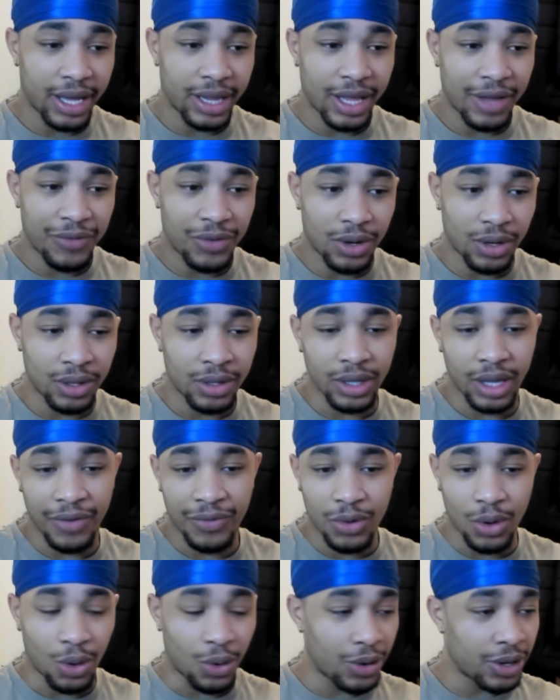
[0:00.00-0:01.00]
They've got
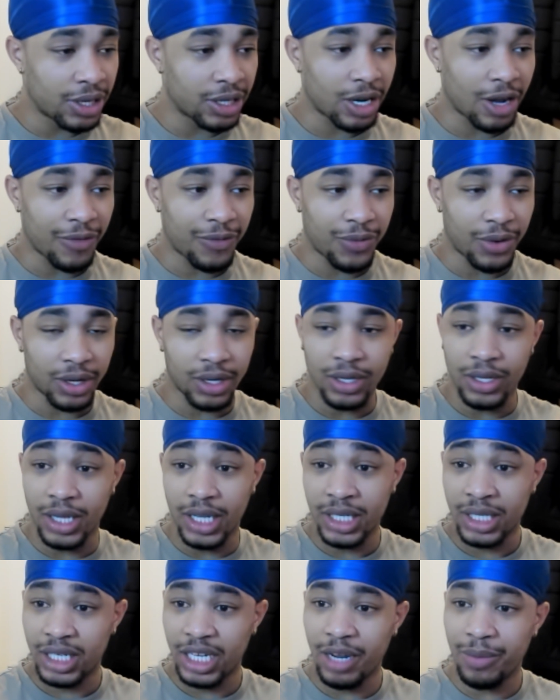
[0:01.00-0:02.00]
Højlund up front. Look,
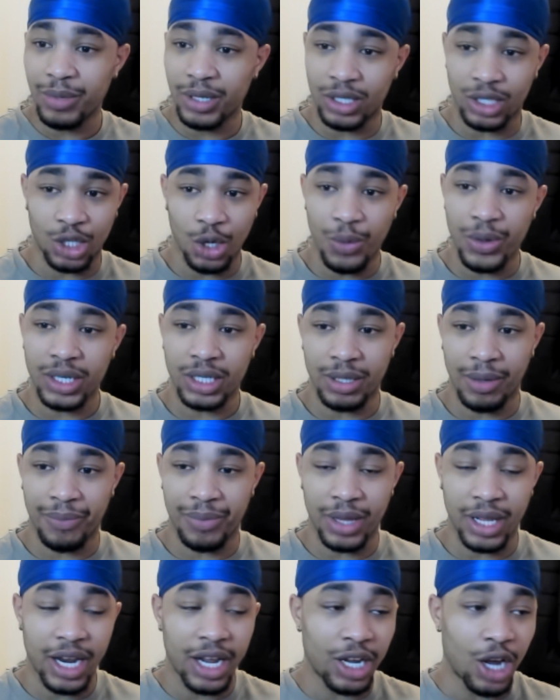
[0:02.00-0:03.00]
this team is doing
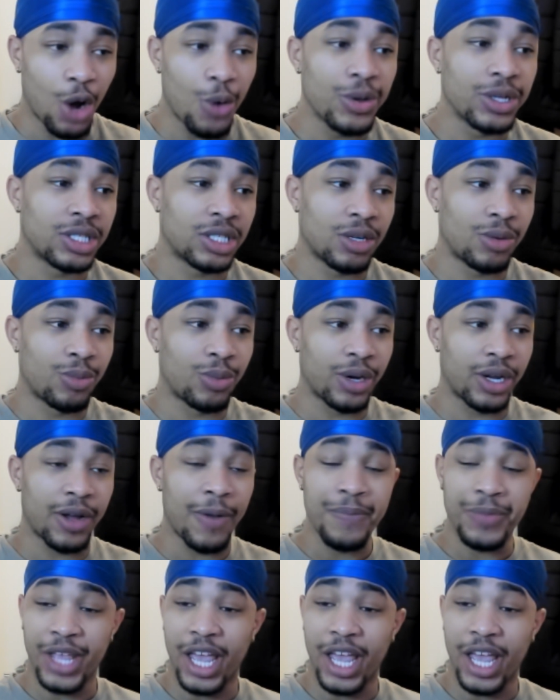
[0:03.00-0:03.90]
something. They're going somewhere.